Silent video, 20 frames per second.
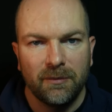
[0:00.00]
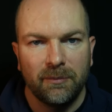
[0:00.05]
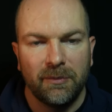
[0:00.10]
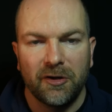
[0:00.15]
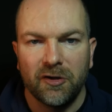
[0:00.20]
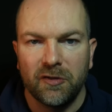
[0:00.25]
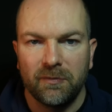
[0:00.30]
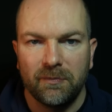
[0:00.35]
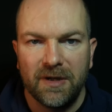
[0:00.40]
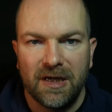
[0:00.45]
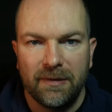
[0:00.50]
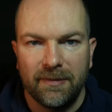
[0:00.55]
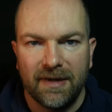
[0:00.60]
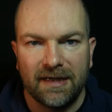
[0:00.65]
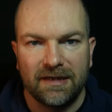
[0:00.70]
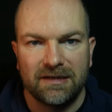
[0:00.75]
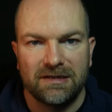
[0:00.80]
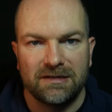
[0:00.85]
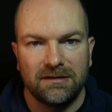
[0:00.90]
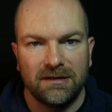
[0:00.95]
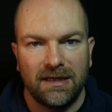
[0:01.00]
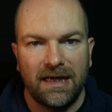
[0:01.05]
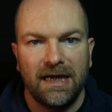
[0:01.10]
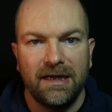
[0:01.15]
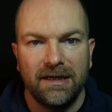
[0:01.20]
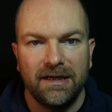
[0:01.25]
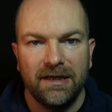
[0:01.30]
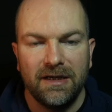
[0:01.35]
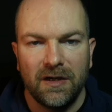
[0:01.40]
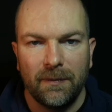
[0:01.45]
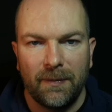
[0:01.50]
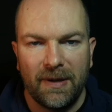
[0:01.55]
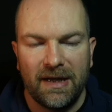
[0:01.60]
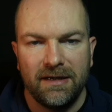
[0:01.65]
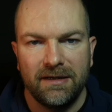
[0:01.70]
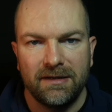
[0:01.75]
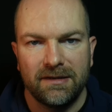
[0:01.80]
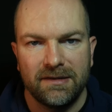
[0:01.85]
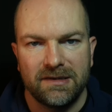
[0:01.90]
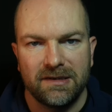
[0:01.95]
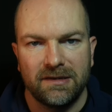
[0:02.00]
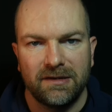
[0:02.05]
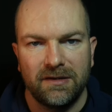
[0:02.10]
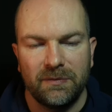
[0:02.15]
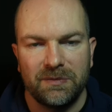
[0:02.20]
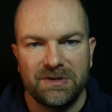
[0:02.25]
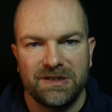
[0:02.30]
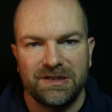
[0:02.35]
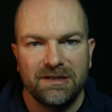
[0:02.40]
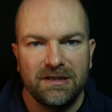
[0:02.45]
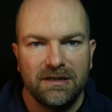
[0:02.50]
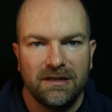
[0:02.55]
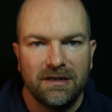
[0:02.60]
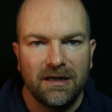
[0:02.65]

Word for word: both beam axle and independent types,